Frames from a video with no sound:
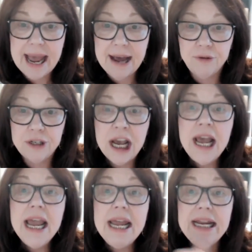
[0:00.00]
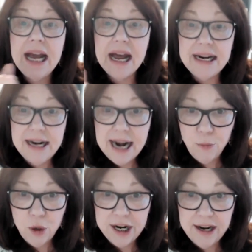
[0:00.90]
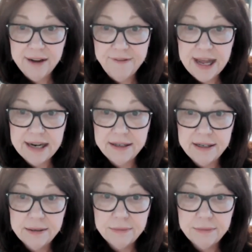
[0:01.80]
out, any kind of networking event.